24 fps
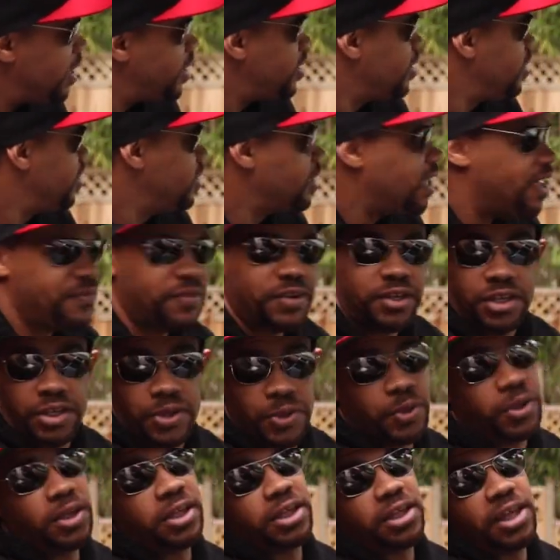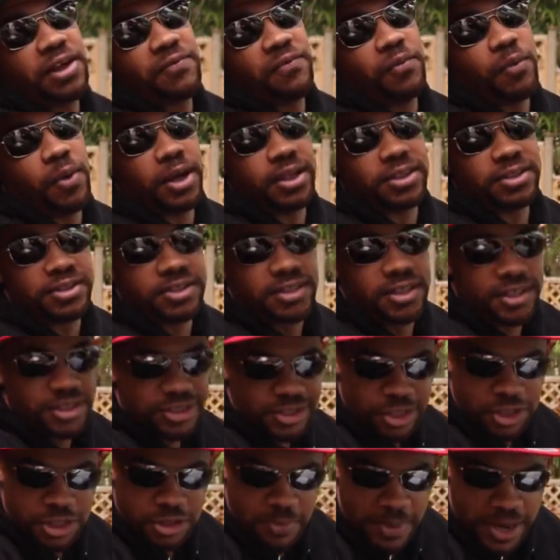it, love it. You only live once,
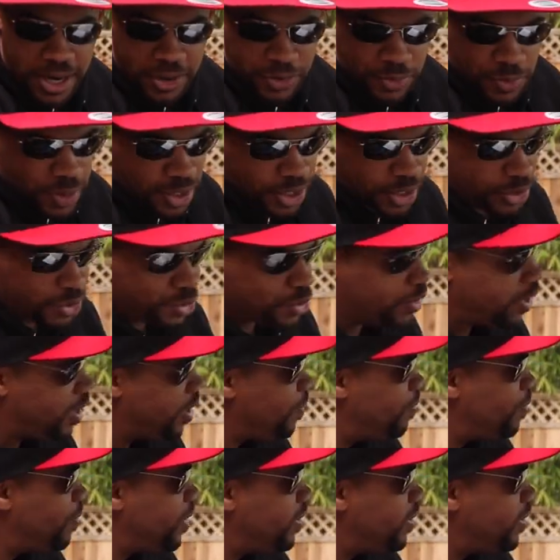so you might as well enjoy it.